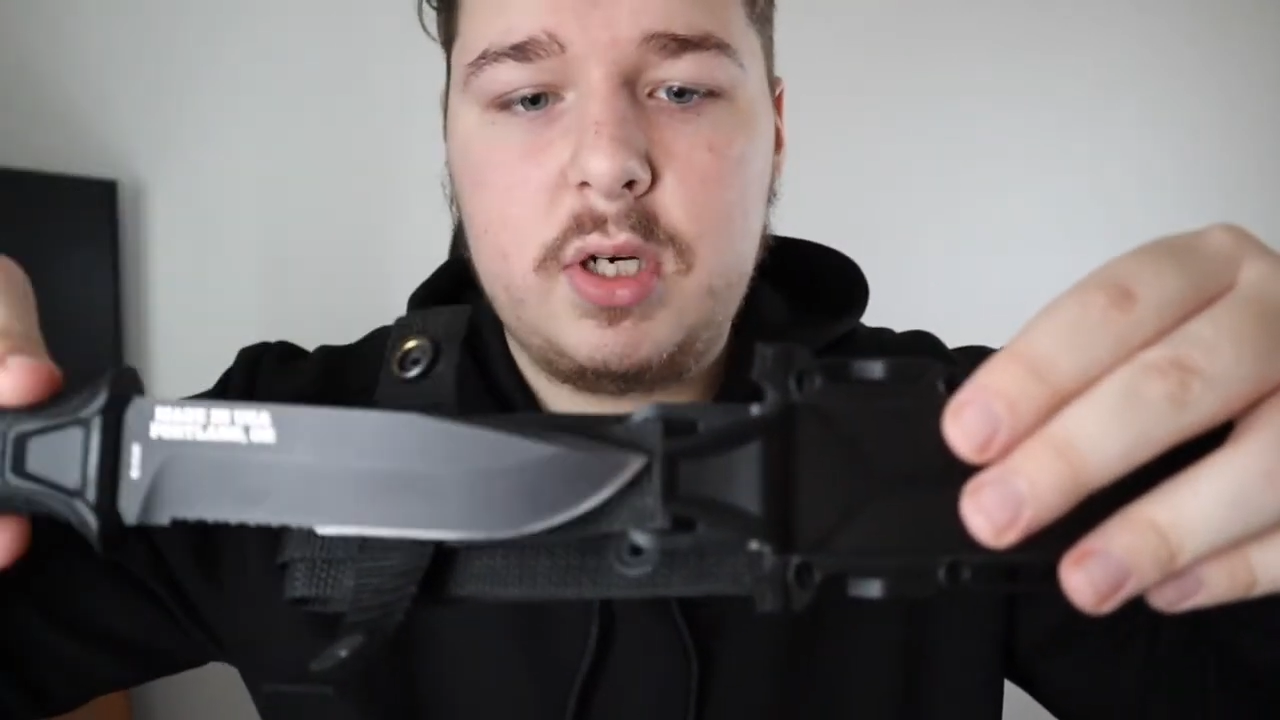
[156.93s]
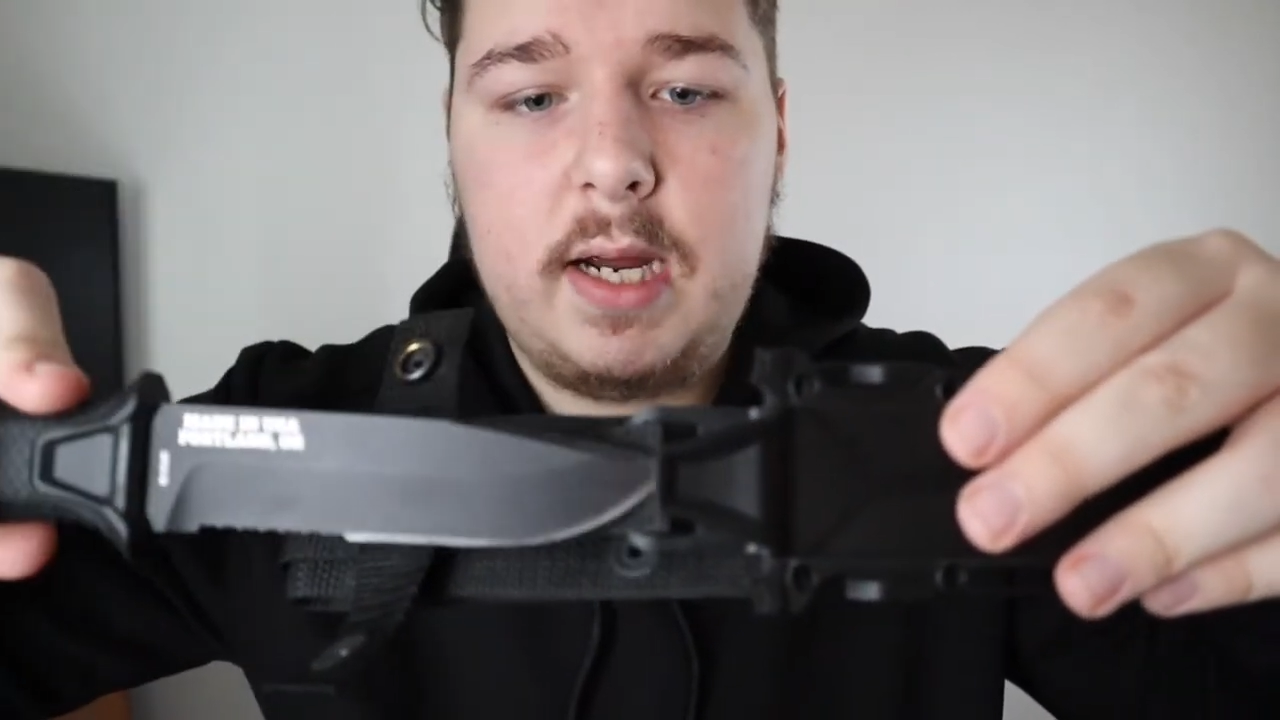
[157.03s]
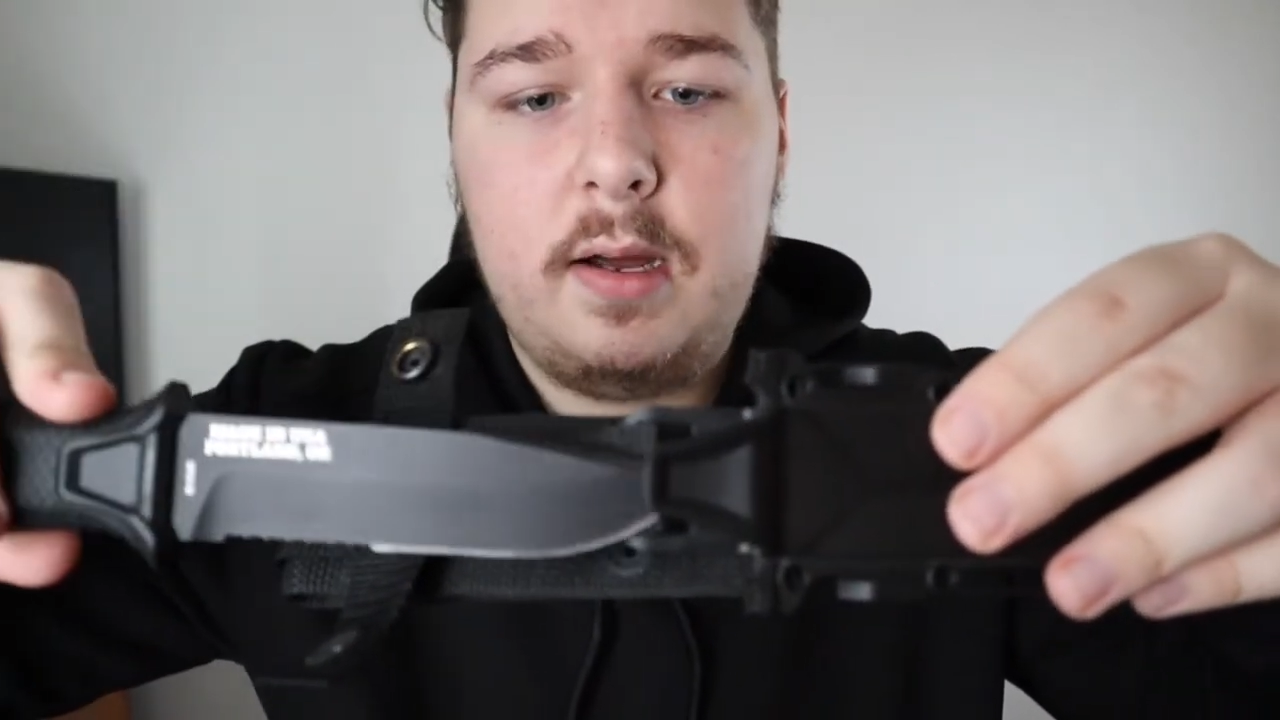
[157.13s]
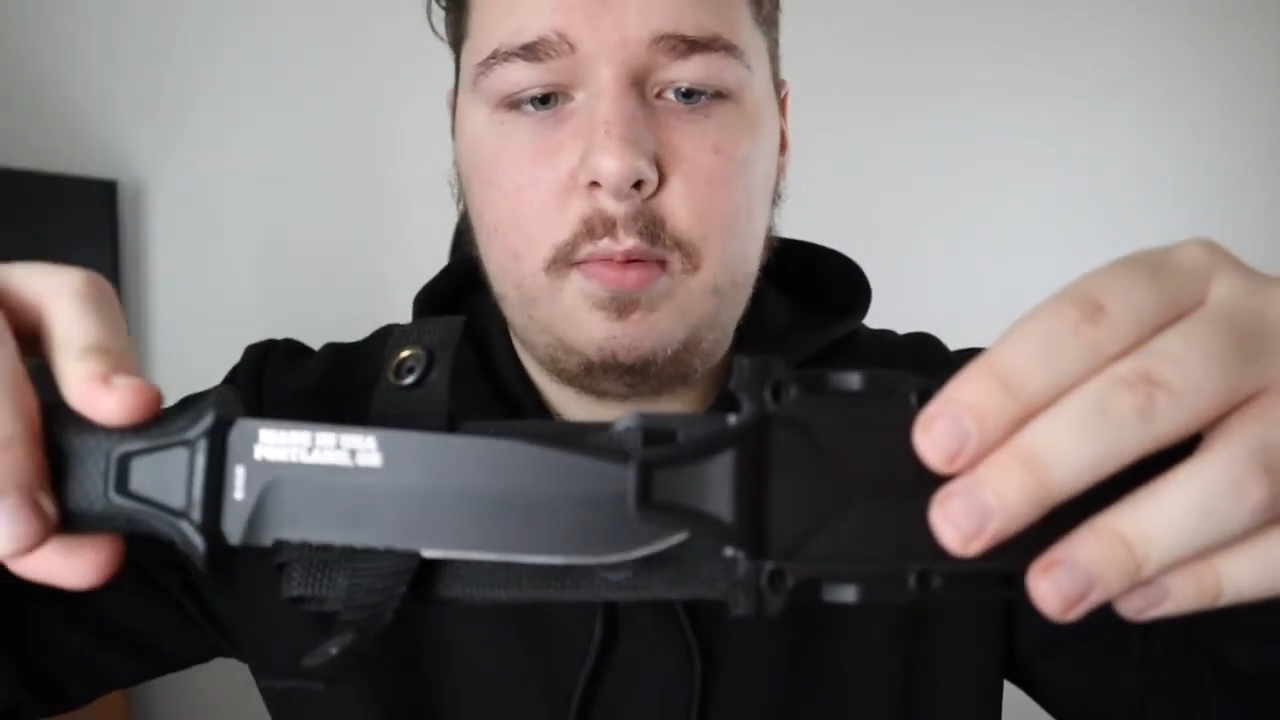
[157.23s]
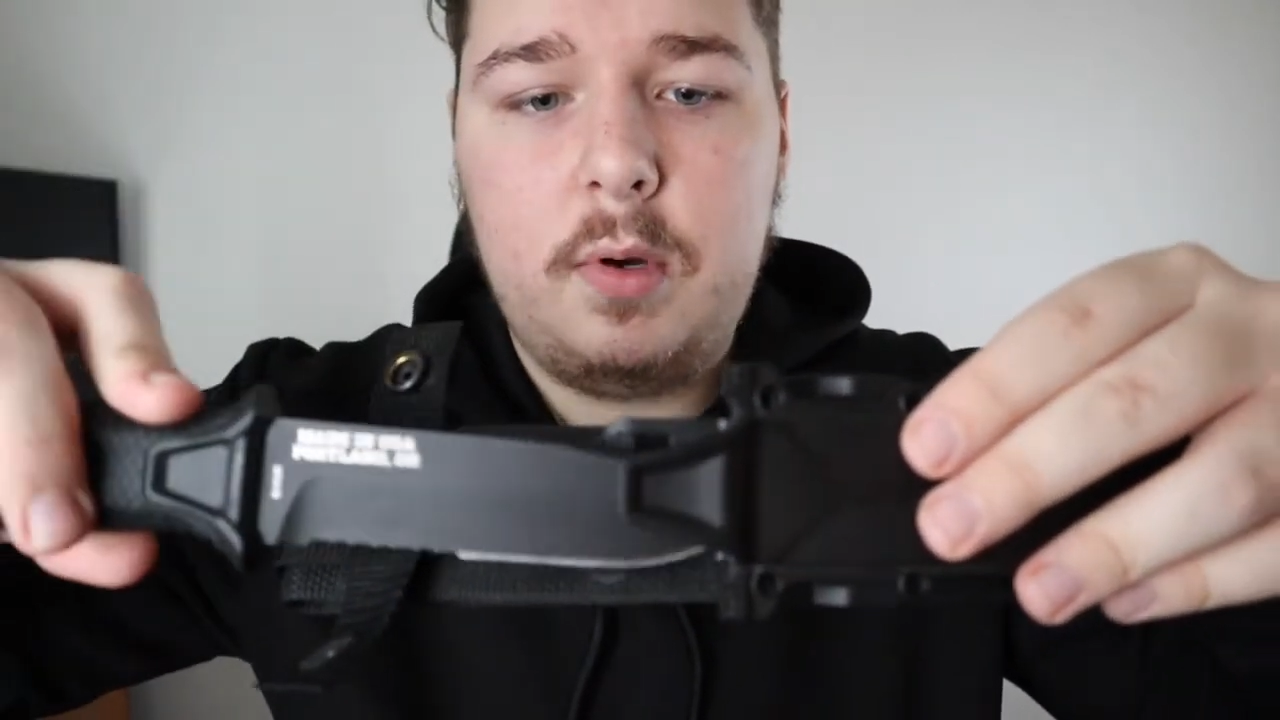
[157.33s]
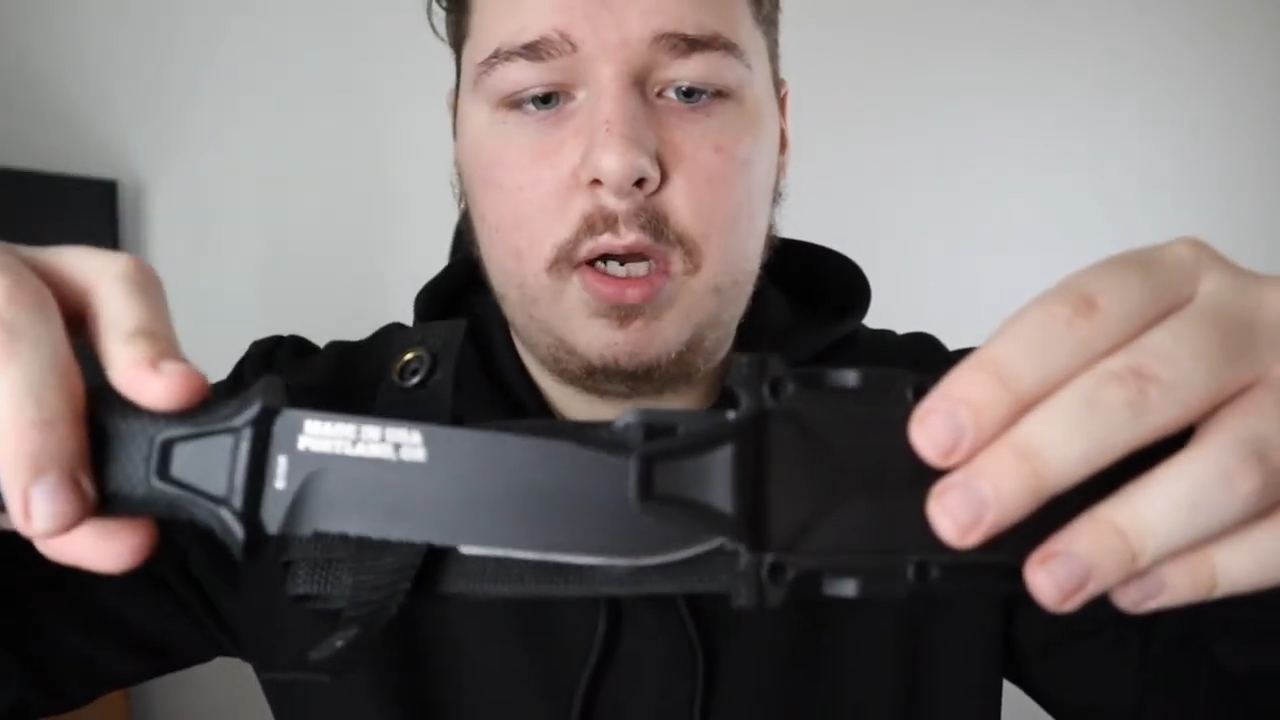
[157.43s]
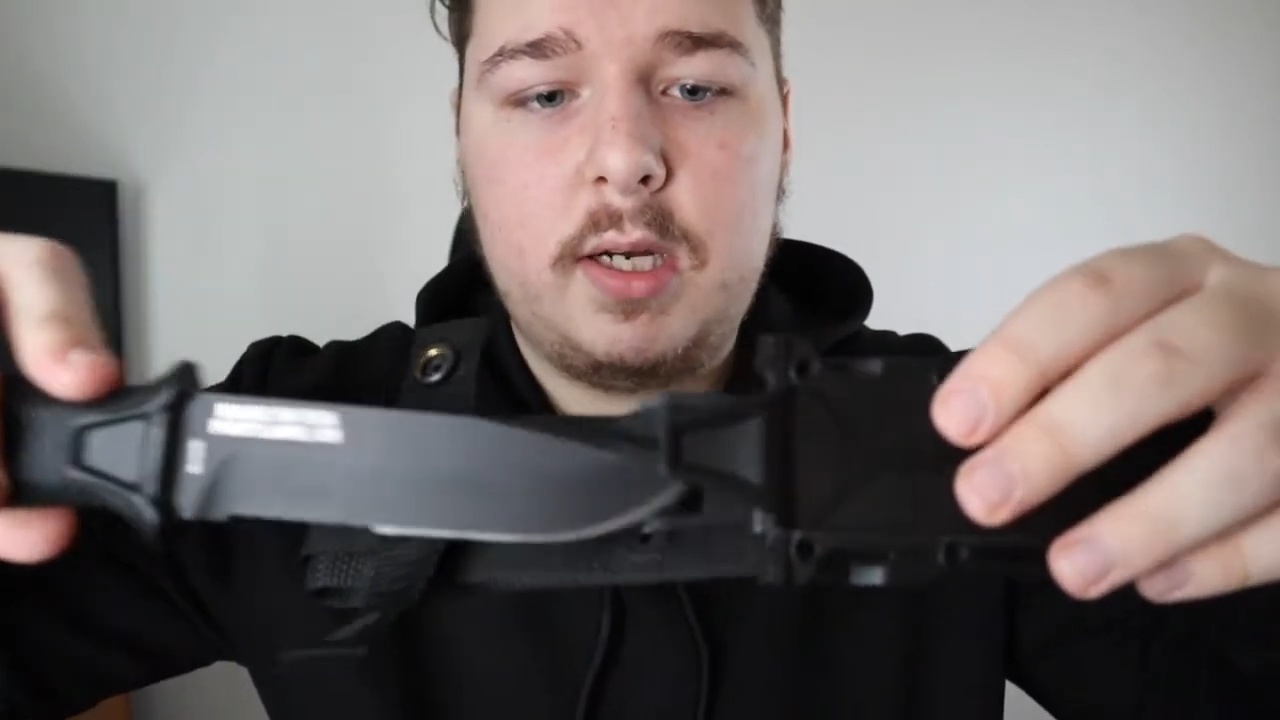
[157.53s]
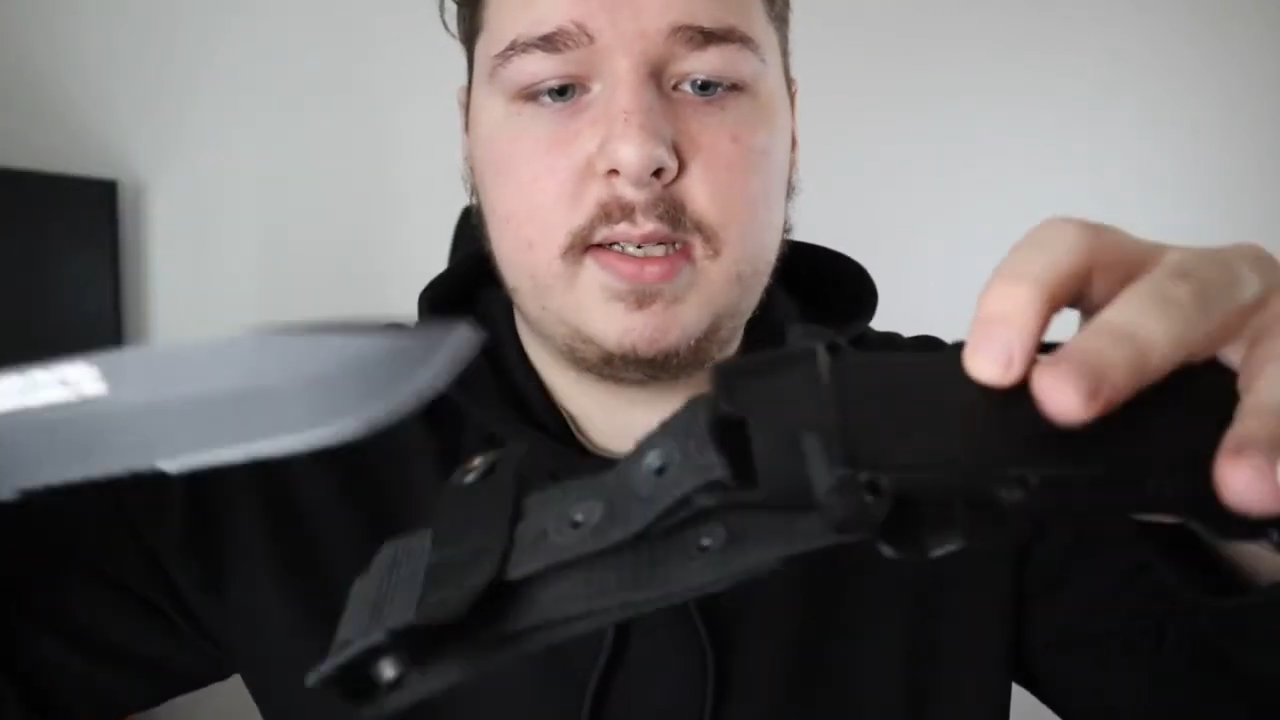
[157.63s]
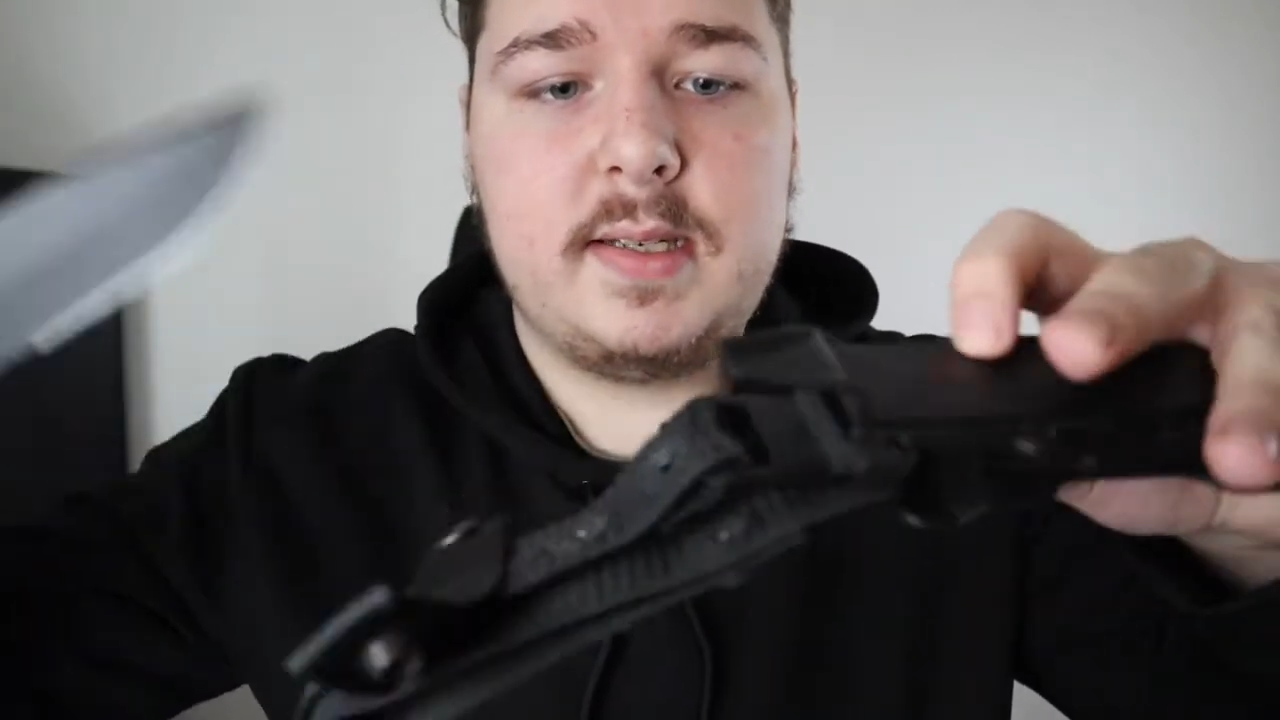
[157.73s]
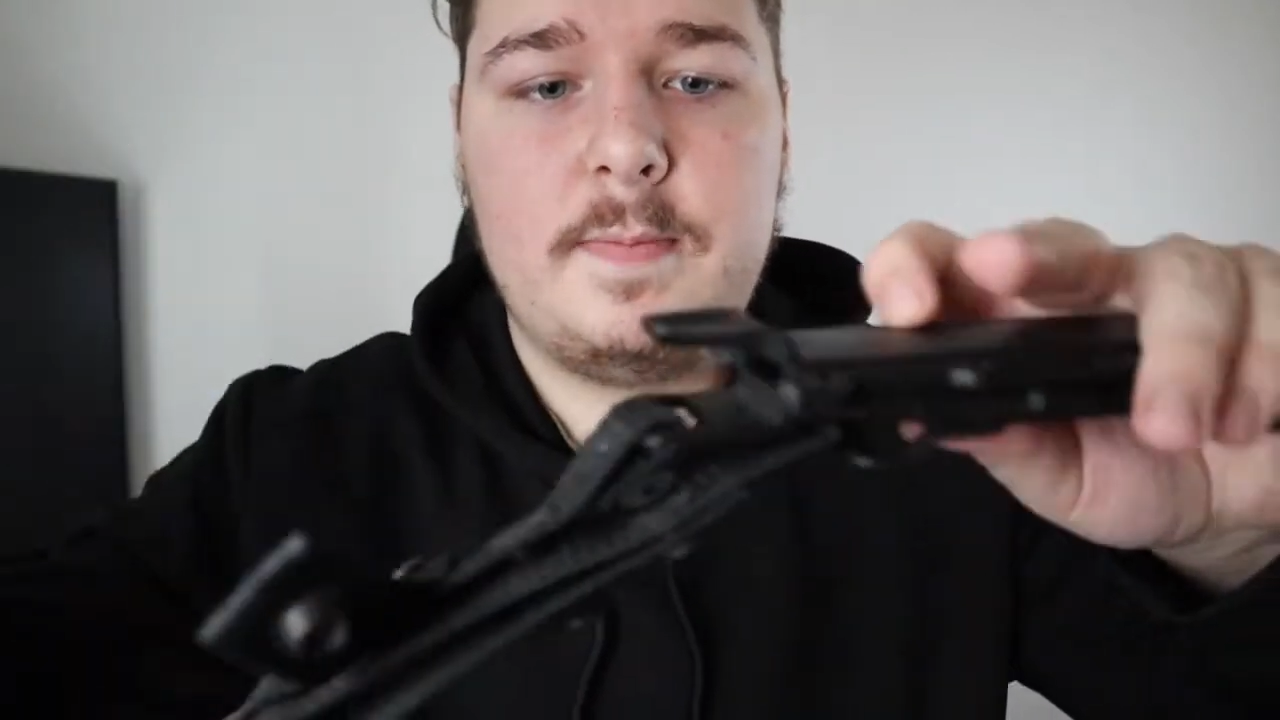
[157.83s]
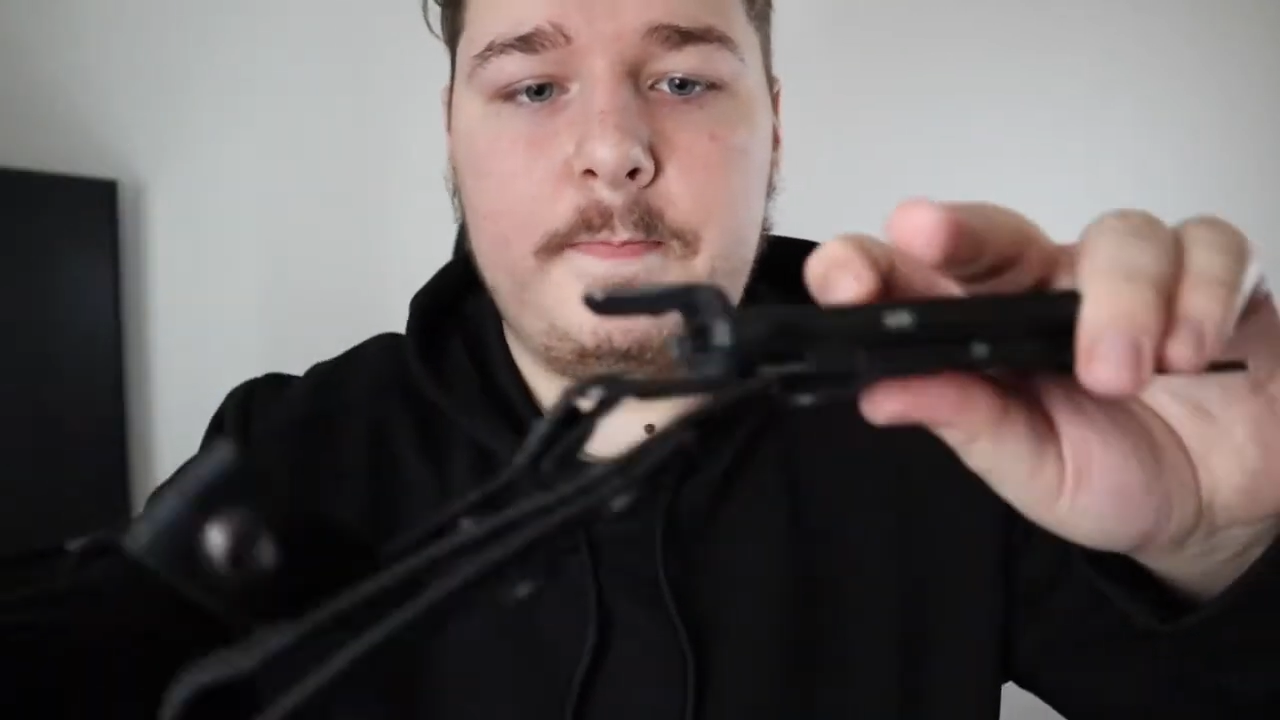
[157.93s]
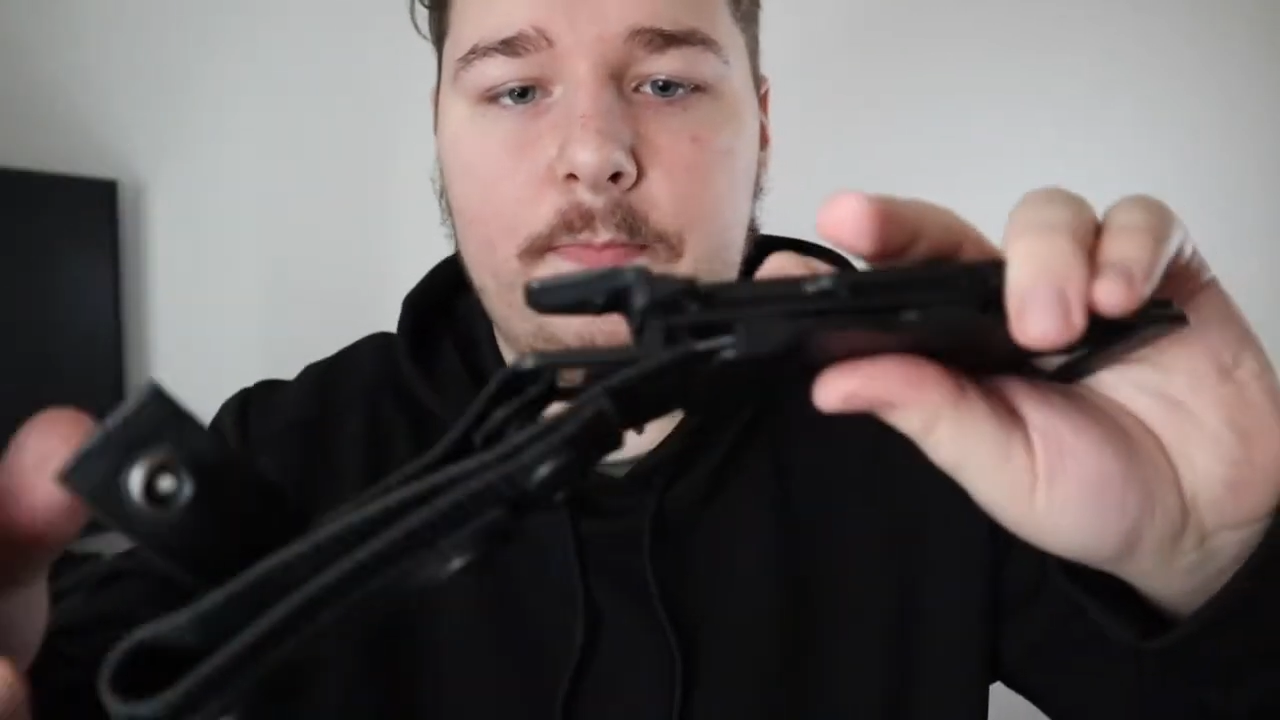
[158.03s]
how it works,